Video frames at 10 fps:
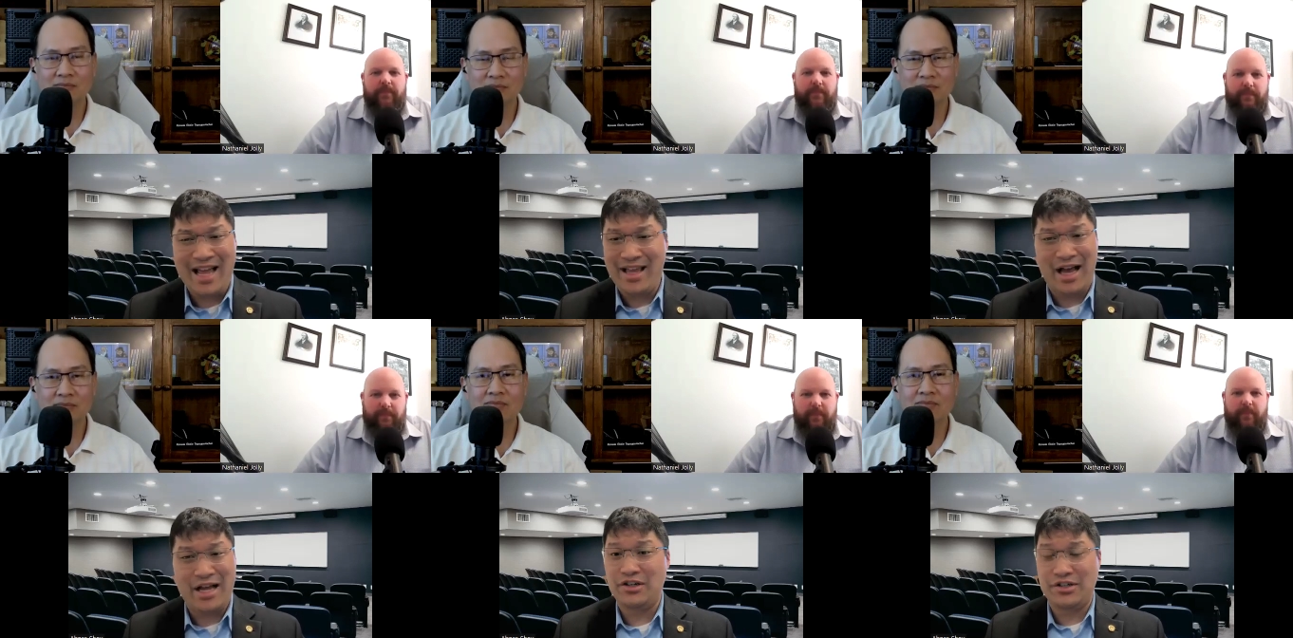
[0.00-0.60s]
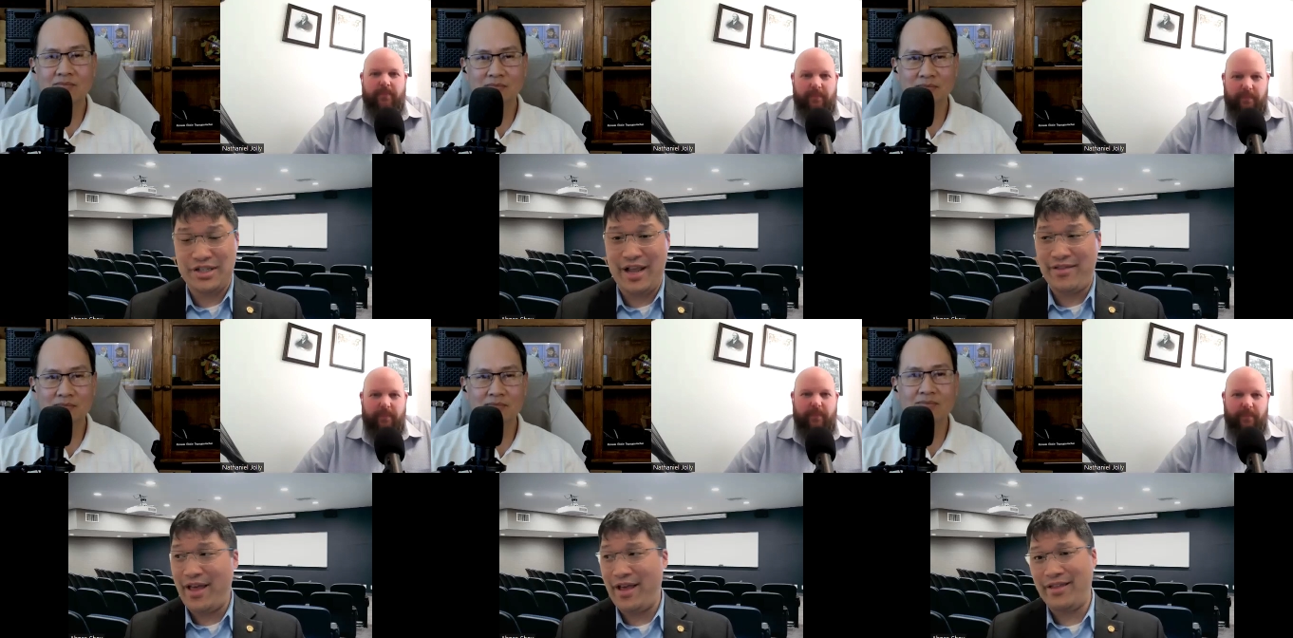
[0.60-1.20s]
Speaker 1: understand that
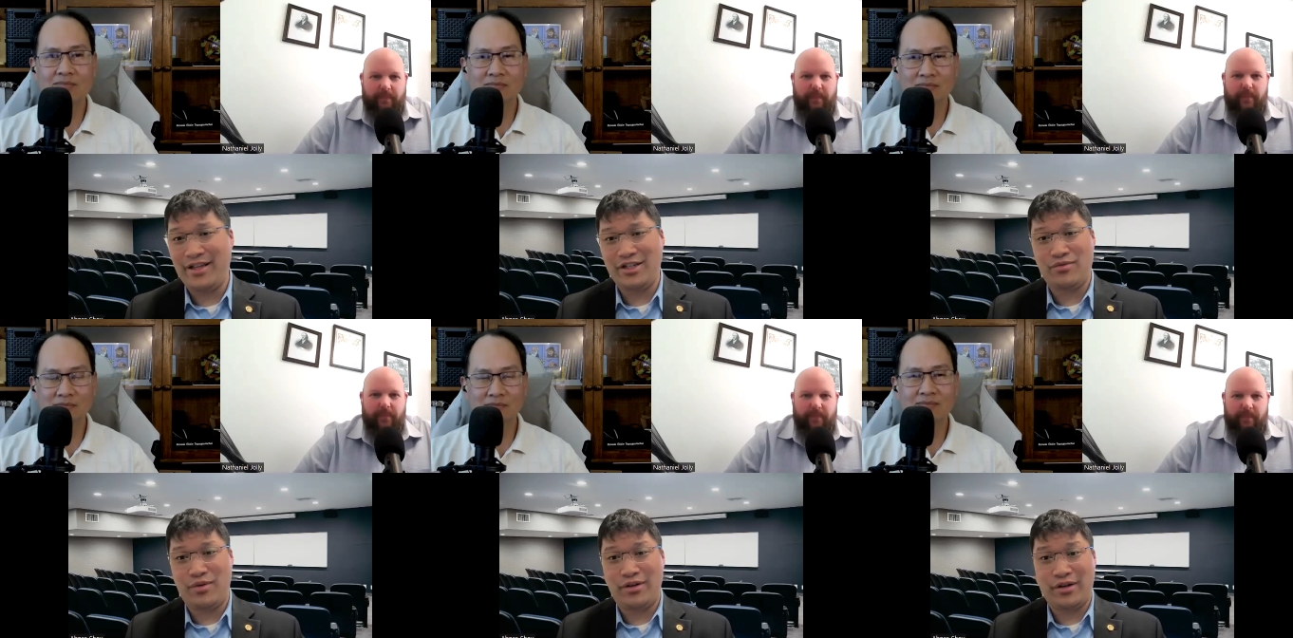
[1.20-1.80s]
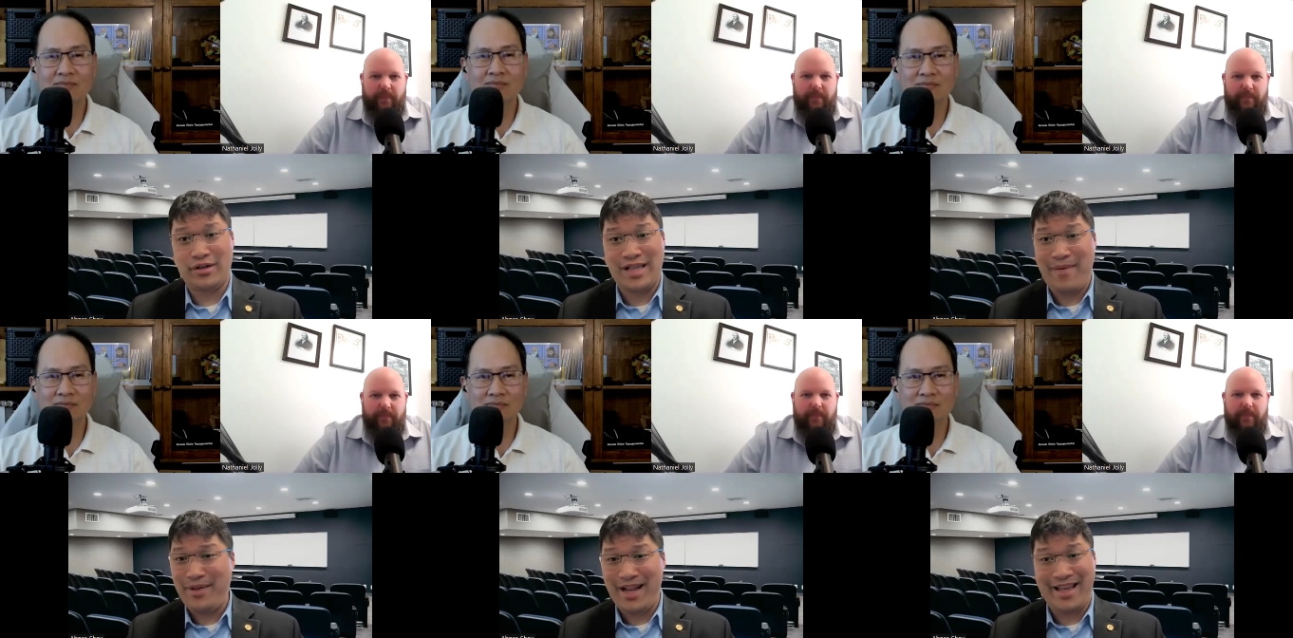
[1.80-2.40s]
and they just wonder, does that mean
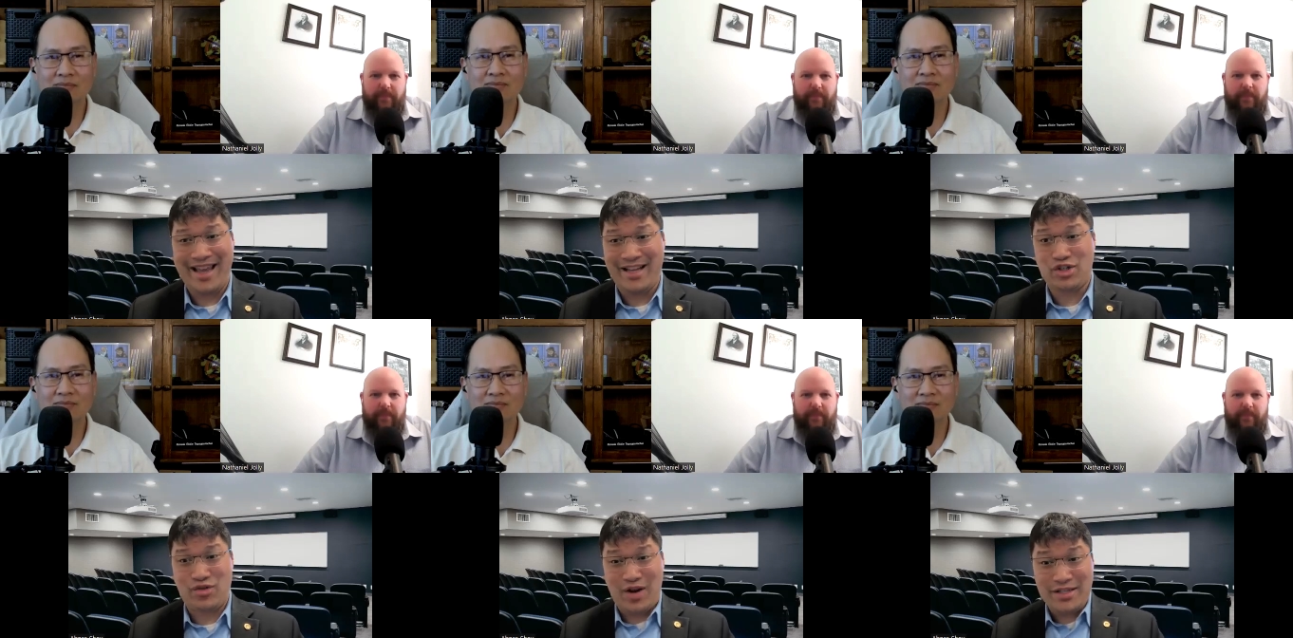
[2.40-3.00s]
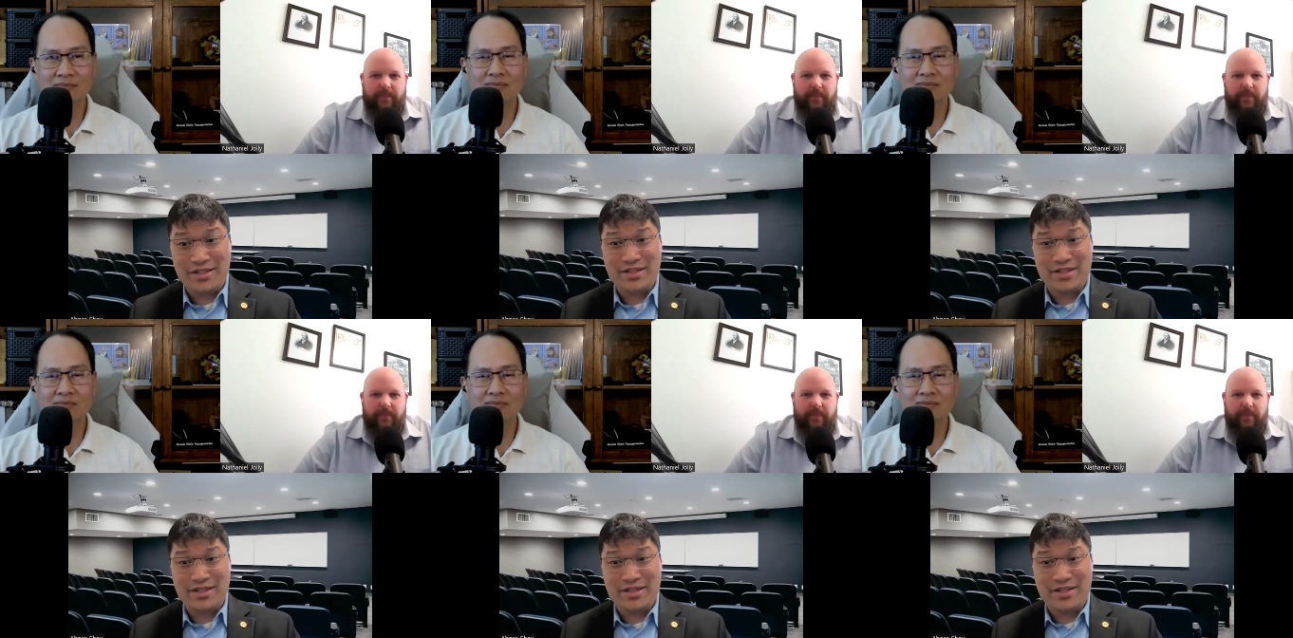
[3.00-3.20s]
I can't trust